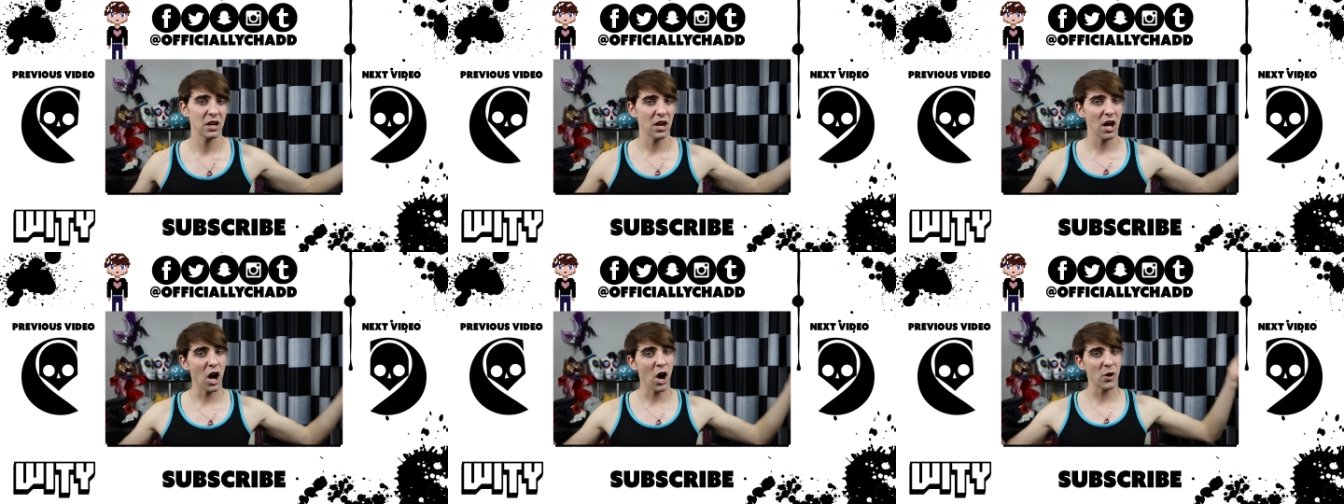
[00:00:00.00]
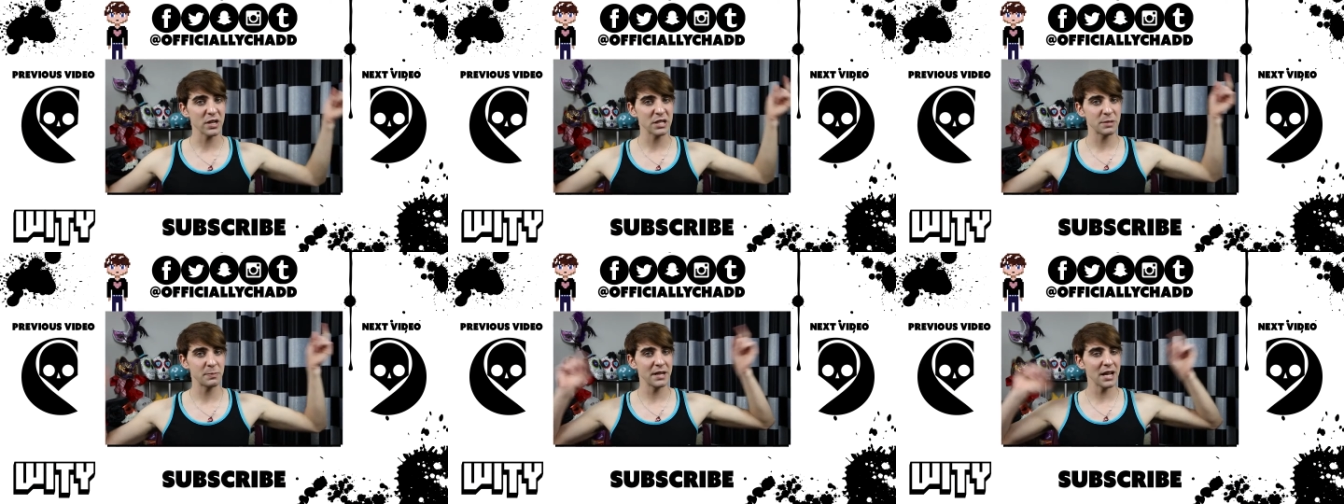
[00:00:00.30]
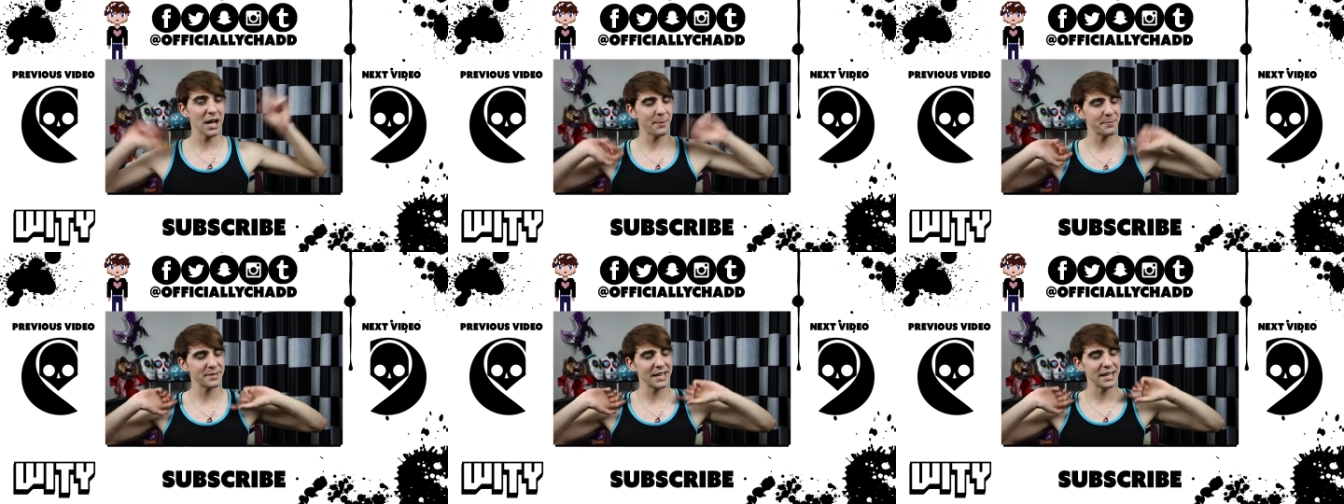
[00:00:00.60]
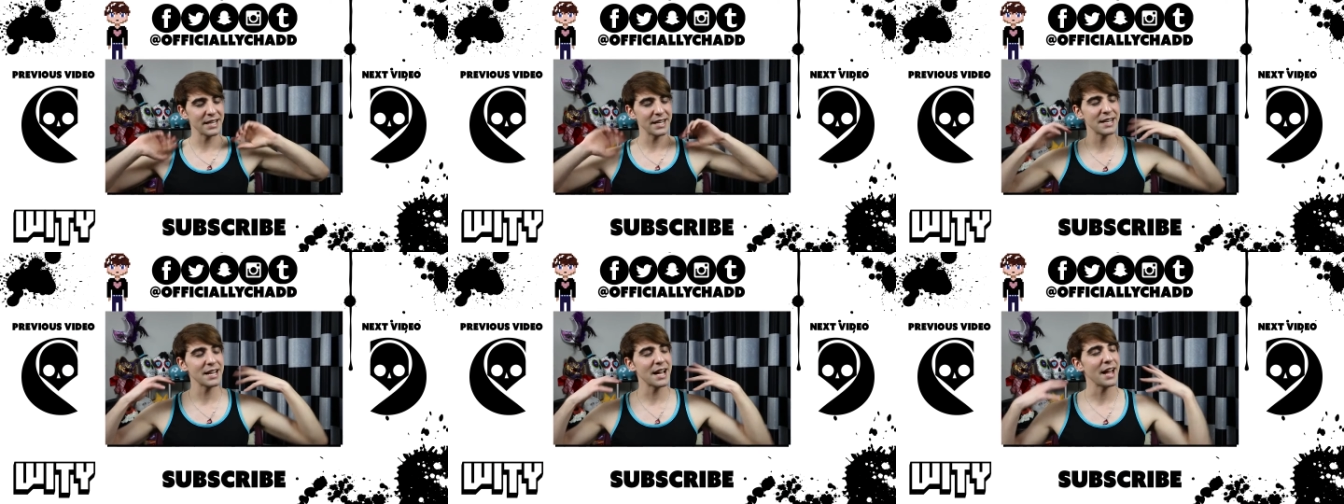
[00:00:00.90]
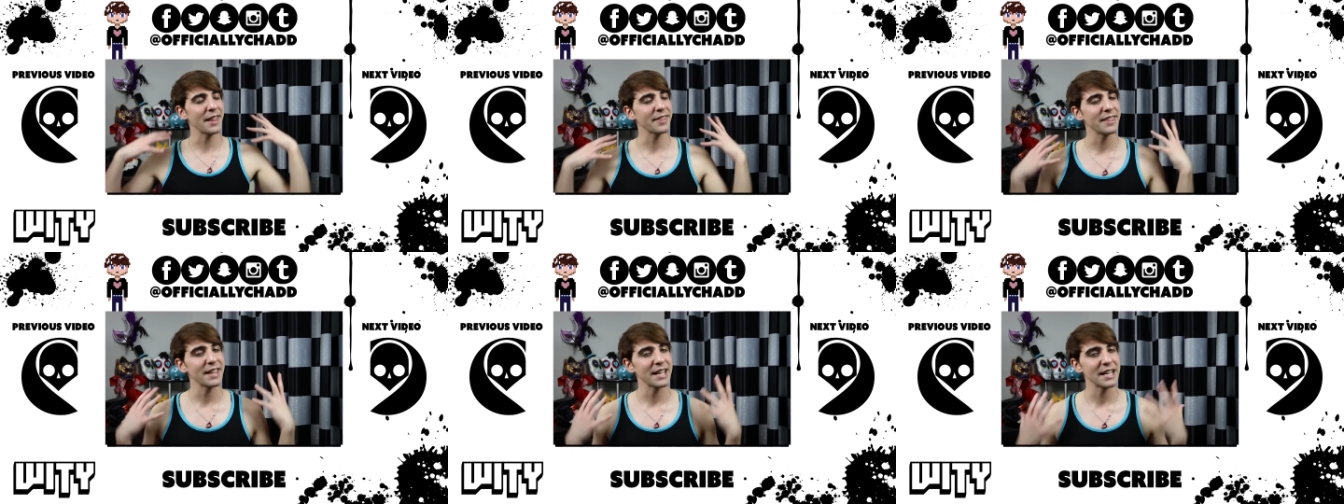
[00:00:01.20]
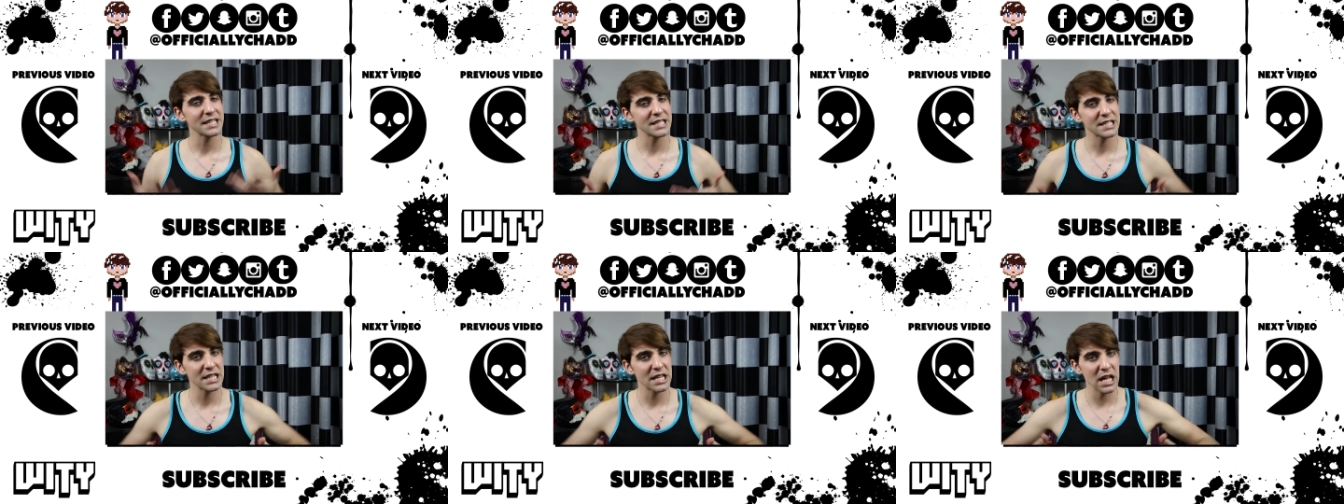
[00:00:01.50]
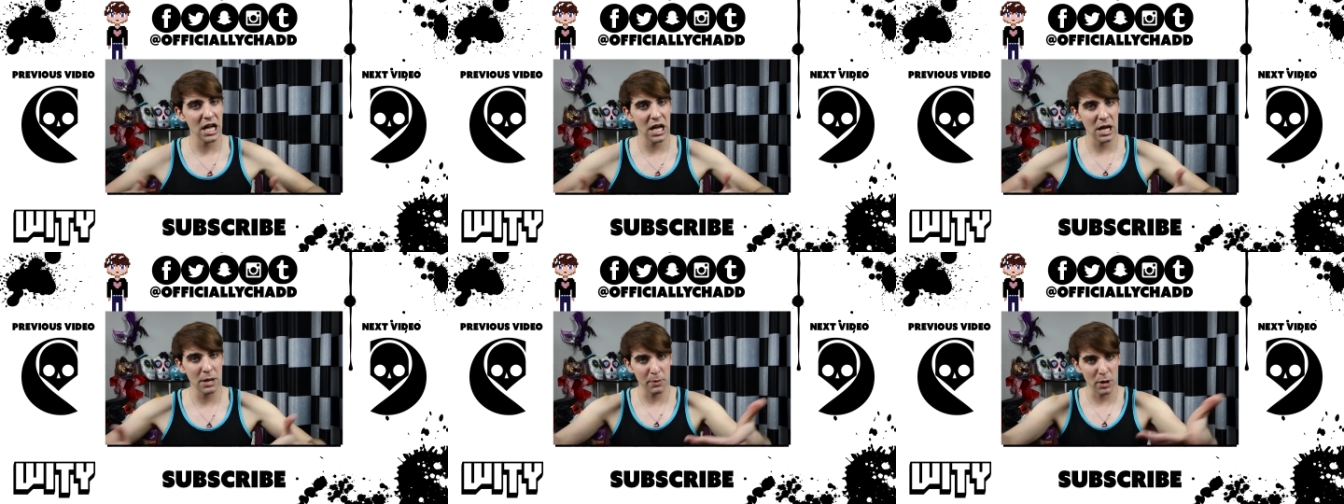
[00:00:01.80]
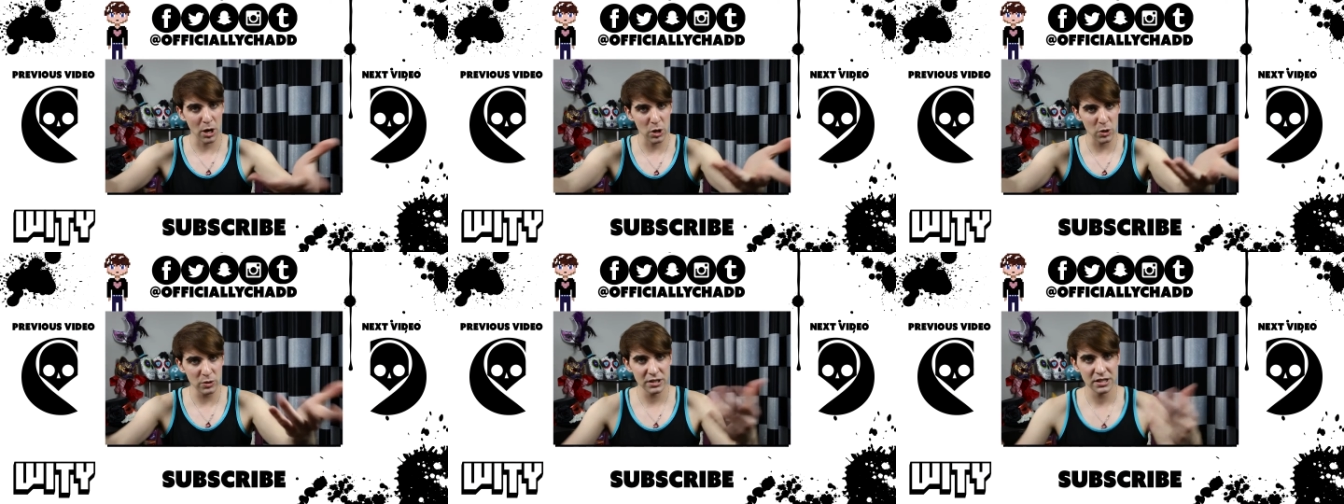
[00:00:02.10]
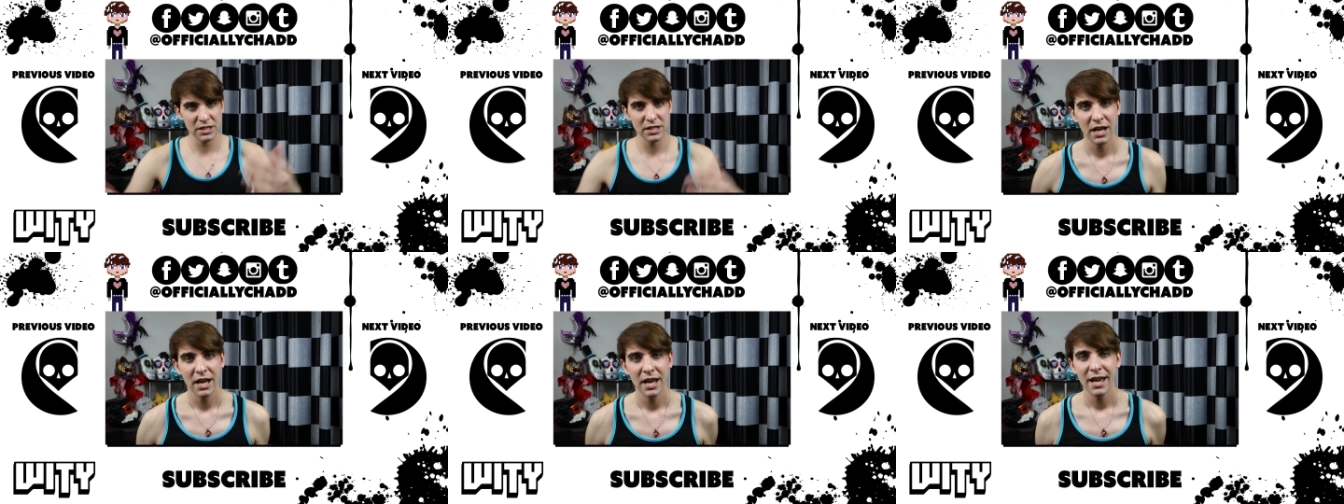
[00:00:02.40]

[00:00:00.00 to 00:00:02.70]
can always be updated on things that I post.